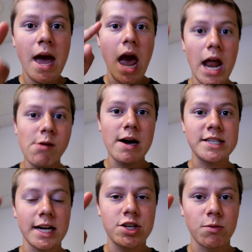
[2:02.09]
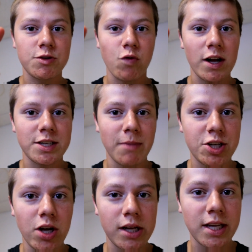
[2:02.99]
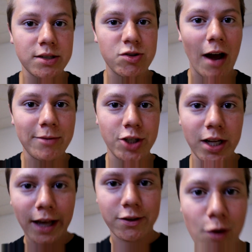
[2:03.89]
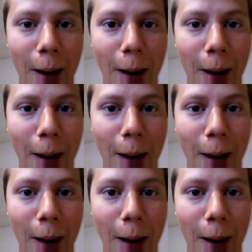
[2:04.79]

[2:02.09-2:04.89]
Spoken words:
Anyways, so much for watching, make sure you guys like, subscribe, and see you in the next video,